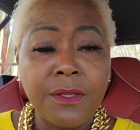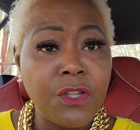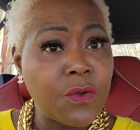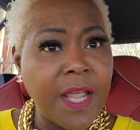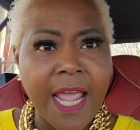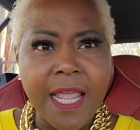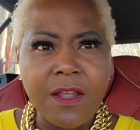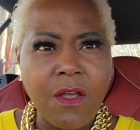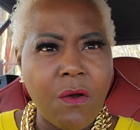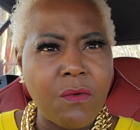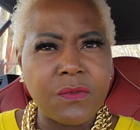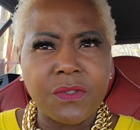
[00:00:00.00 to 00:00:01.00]
You can't
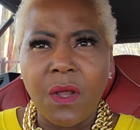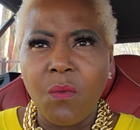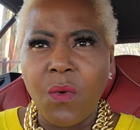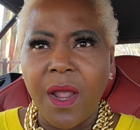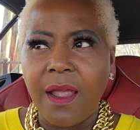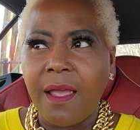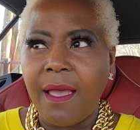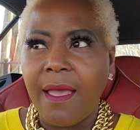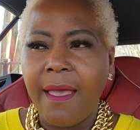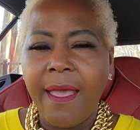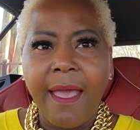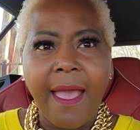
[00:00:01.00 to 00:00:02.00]
go somewhere
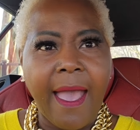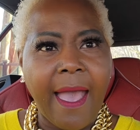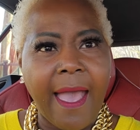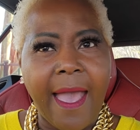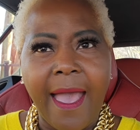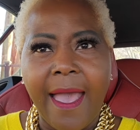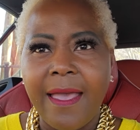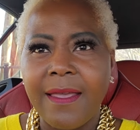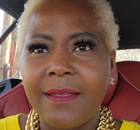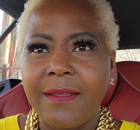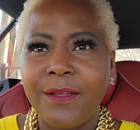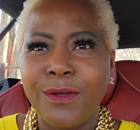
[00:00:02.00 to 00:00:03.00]
high
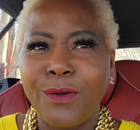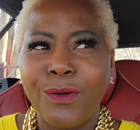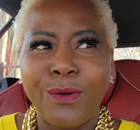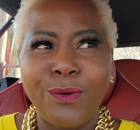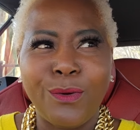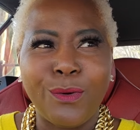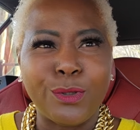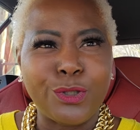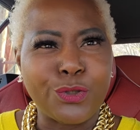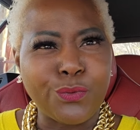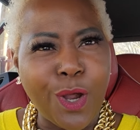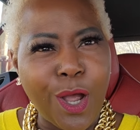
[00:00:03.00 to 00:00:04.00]
or
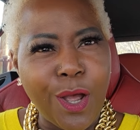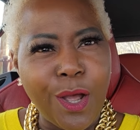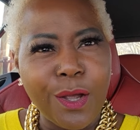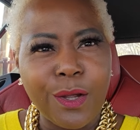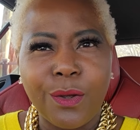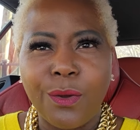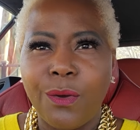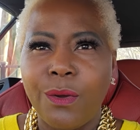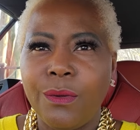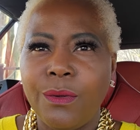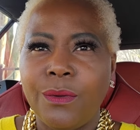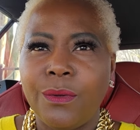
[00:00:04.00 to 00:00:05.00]
drunk
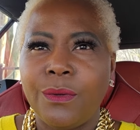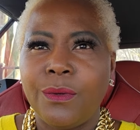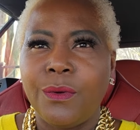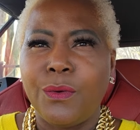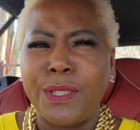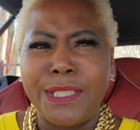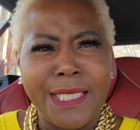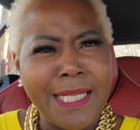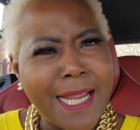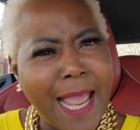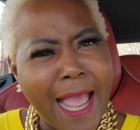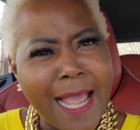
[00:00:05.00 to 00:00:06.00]
or
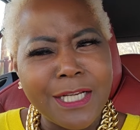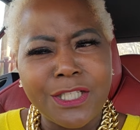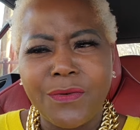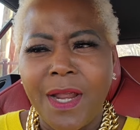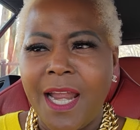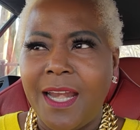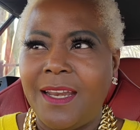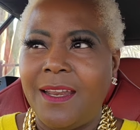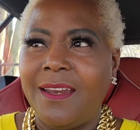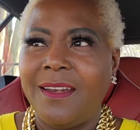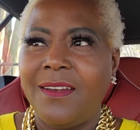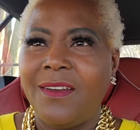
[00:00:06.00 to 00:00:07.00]

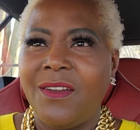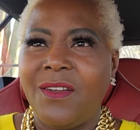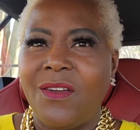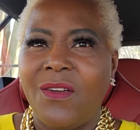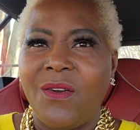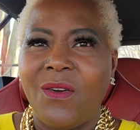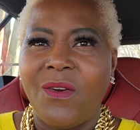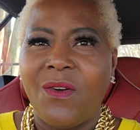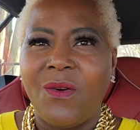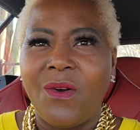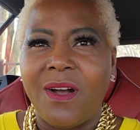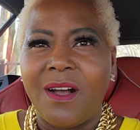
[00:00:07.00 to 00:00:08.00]
dehydrated
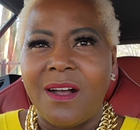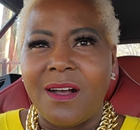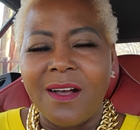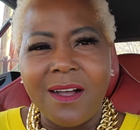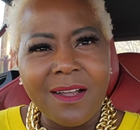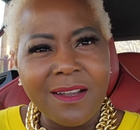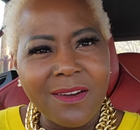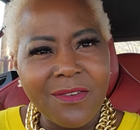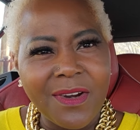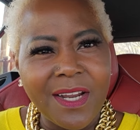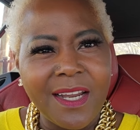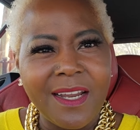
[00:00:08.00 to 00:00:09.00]
or
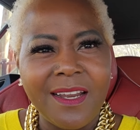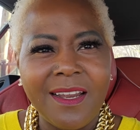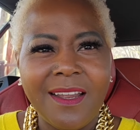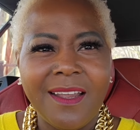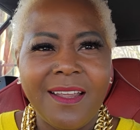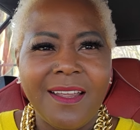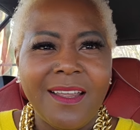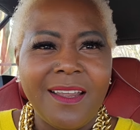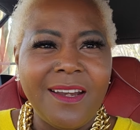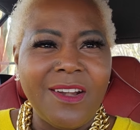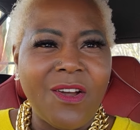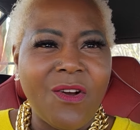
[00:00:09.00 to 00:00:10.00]
hungry,
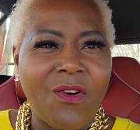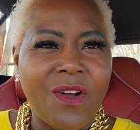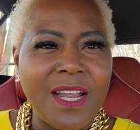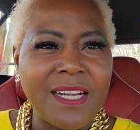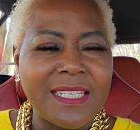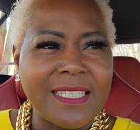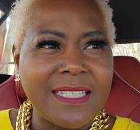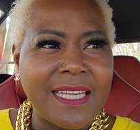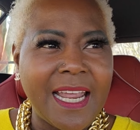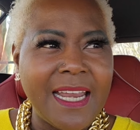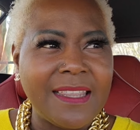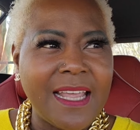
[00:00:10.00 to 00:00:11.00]
you know, or in a
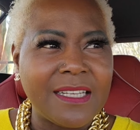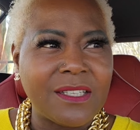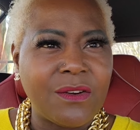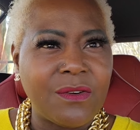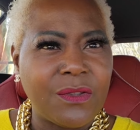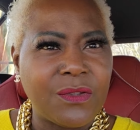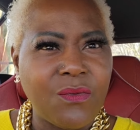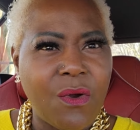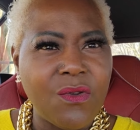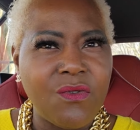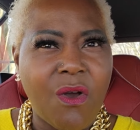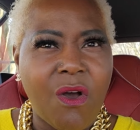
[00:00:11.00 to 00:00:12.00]
state that's going to
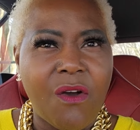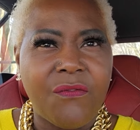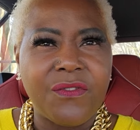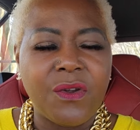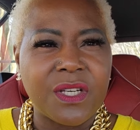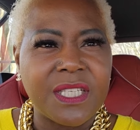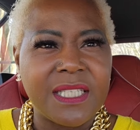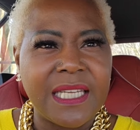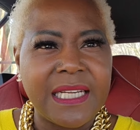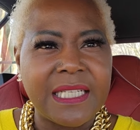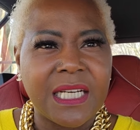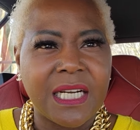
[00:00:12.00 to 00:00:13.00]
throw you off your
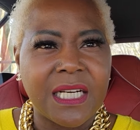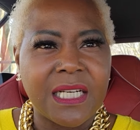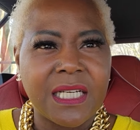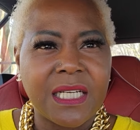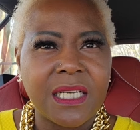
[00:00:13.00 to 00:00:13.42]
center.